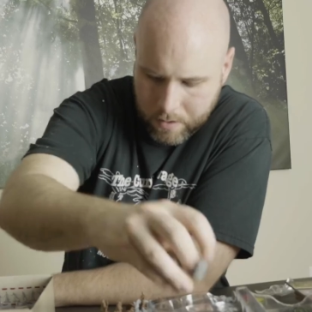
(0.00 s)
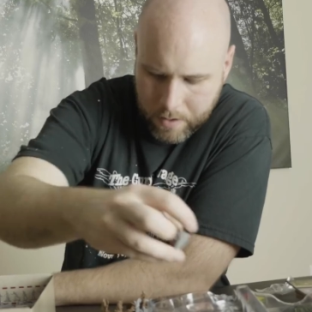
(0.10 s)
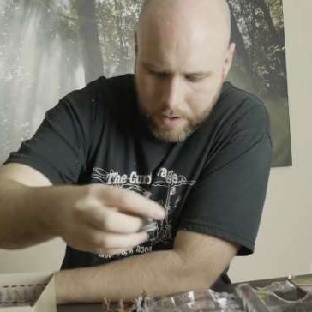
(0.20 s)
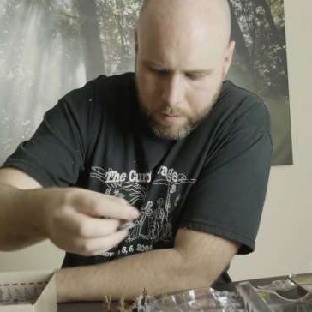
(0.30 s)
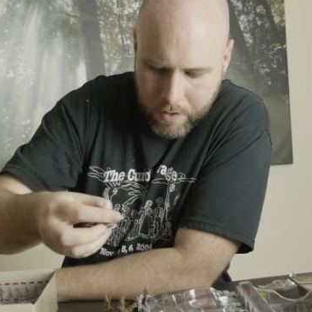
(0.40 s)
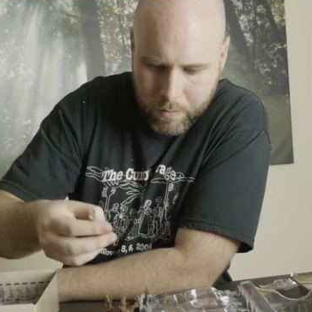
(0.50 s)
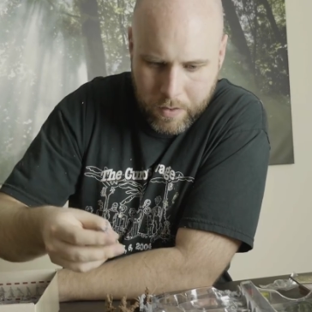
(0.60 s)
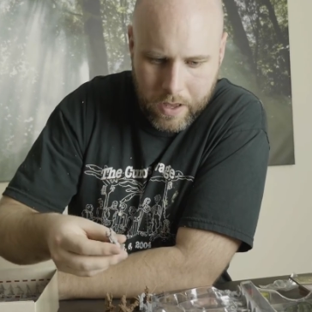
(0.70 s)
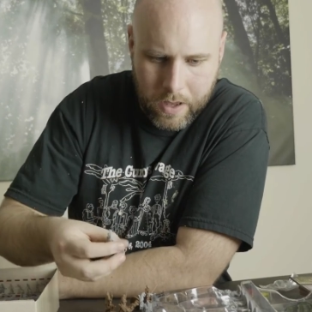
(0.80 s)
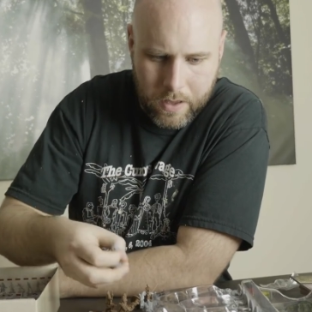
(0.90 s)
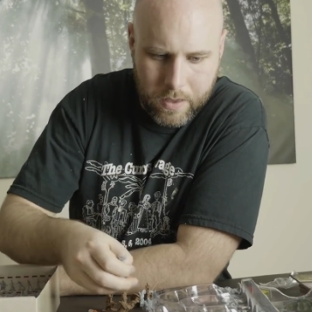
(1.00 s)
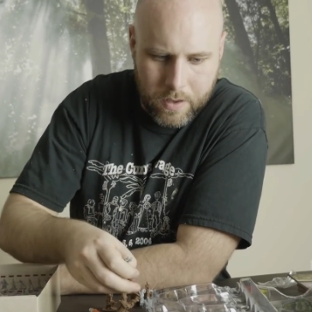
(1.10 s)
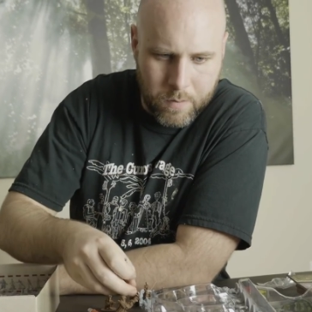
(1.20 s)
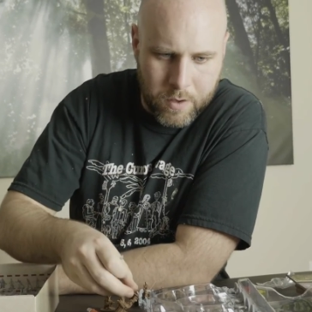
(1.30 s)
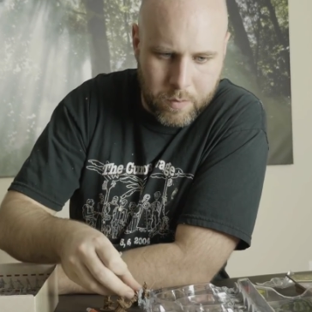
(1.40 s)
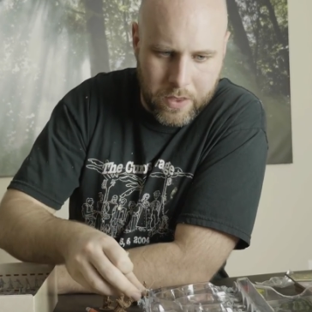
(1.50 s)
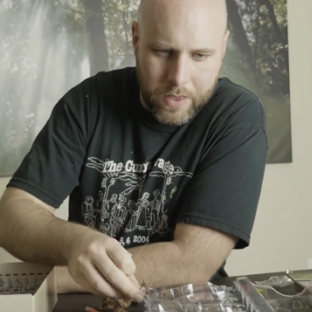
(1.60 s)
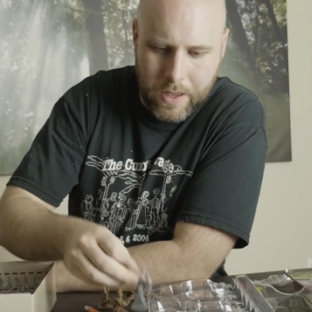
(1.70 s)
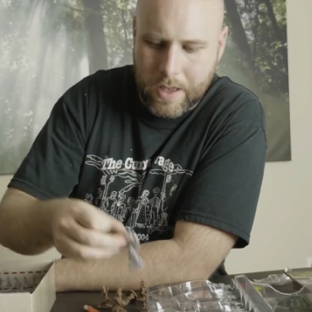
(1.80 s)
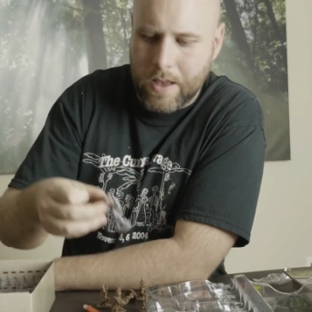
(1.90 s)
These must be
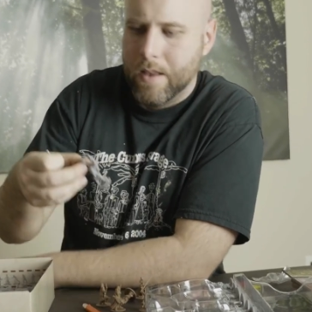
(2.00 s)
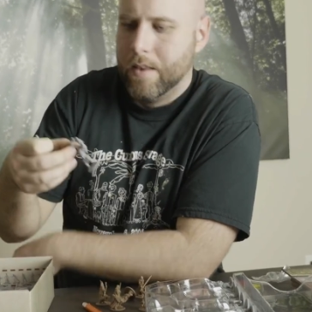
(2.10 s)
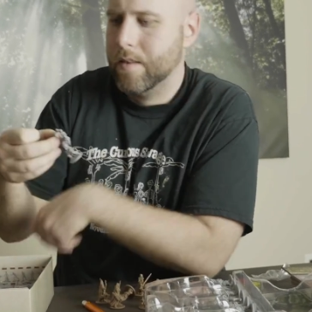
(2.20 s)
the